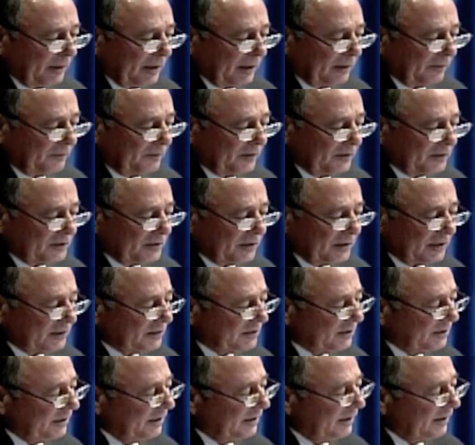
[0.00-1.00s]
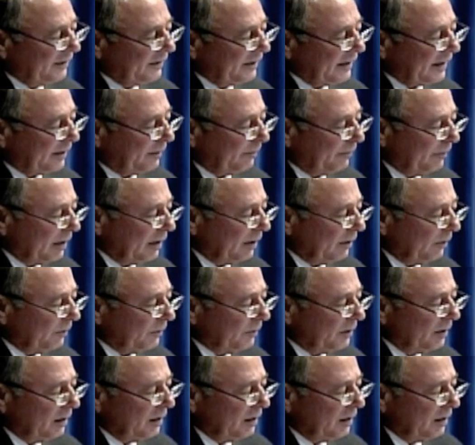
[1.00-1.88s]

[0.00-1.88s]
benefits exceeding that amount.